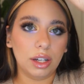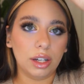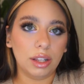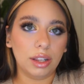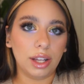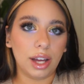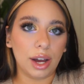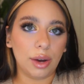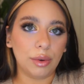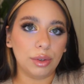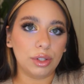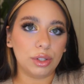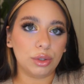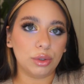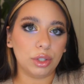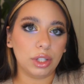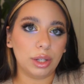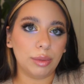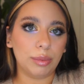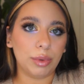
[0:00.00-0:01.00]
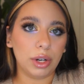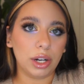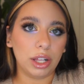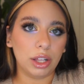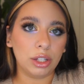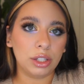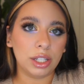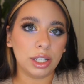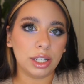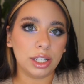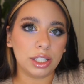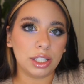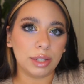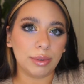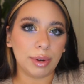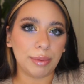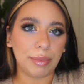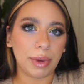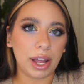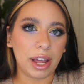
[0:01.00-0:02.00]
That one's really pretty. It looks like
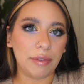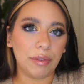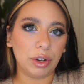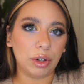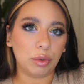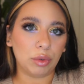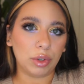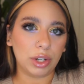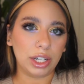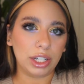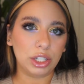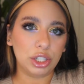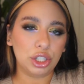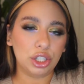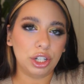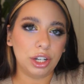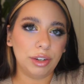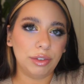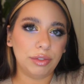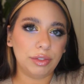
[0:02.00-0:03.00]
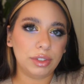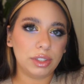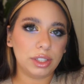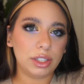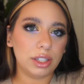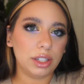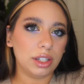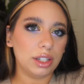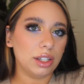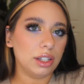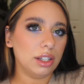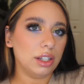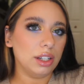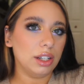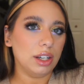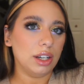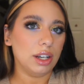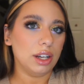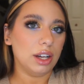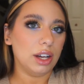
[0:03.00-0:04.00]
it might have a green shift.
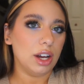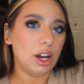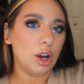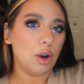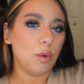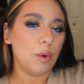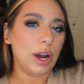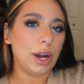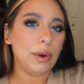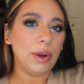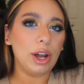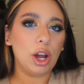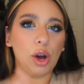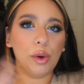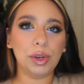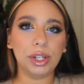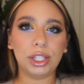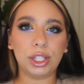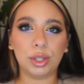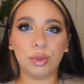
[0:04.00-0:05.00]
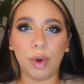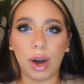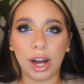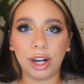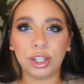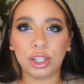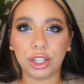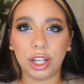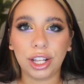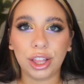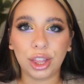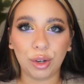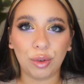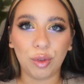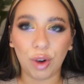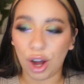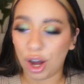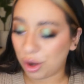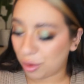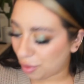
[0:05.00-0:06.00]
Why do I always swatch like the
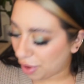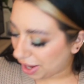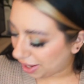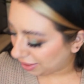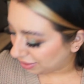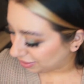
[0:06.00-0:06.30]
wrong way?